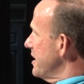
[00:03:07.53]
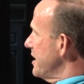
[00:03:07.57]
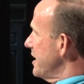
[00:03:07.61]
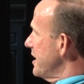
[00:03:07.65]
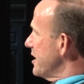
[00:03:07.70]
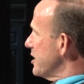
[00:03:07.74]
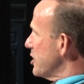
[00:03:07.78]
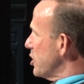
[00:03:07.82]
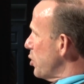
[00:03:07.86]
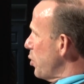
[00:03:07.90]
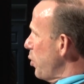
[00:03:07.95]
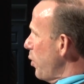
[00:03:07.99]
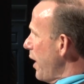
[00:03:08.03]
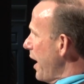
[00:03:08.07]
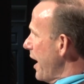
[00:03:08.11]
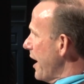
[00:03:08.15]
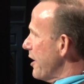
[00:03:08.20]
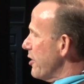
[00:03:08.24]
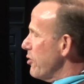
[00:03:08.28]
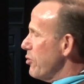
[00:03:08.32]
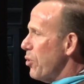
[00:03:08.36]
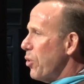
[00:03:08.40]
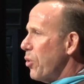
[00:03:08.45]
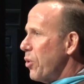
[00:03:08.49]
in a
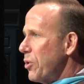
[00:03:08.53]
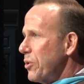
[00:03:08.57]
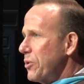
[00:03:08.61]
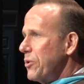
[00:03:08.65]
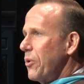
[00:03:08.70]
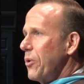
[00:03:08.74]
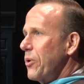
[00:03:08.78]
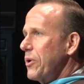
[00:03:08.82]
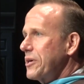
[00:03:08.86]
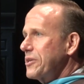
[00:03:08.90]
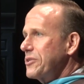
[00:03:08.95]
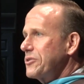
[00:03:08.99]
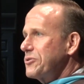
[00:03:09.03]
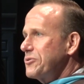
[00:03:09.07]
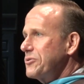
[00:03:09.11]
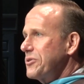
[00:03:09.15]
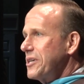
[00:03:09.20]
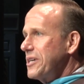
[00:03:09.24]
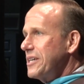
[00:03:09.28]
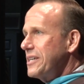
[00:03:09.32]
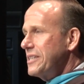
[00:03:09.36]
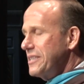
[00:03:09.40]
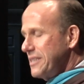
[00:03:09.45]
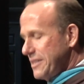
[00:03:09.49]
choir or an
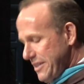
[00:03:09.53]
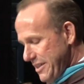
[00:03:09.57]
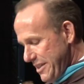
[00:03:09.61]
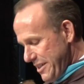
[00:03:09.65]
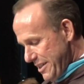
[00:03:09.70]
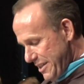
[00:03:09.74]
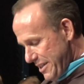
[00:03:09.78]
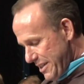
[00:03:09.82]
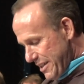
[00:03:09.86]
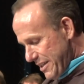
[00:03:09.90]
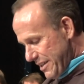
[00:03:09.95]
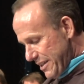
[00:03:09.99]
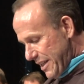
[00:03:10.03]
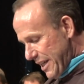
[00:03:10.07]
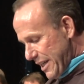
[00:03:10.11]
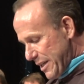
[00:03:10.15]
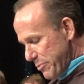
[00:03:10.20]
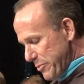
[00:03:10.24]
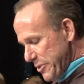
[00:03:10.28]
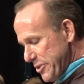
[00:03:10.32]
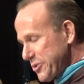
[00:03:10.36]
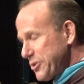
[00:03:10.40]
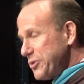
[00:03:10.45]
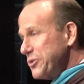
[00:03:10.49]
orchestra like
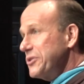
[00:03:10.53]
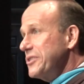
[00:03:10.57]
Mr.